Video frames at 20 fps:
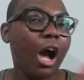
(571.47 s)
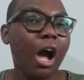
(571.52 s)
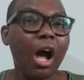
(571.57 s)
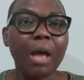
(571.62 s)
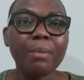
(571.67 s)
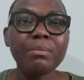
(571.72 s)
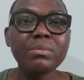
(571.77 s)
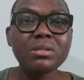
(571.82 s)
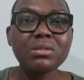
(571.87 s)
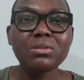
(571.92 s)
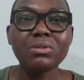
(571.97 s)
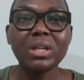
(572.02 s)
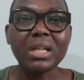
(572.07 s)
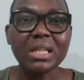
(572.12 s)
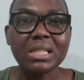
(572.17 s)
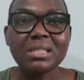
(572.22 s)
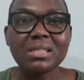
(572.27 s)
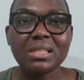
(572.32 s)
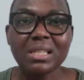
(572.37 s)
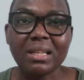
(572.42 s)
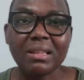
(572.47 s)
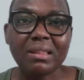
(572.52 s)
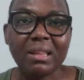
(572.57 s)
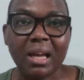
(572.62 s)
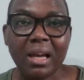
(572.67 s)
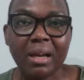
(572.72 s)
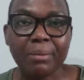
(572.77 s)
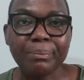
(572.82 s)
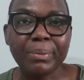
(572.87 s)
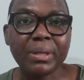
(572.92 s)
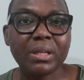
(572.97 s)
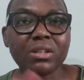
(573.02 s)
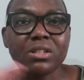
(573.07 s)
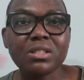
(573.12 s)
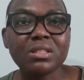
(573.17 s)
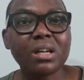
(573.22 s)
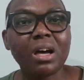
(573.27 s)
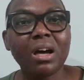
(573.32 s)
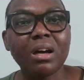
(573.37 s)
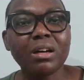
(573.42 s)
I'm still listing that
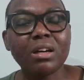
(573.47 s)
because,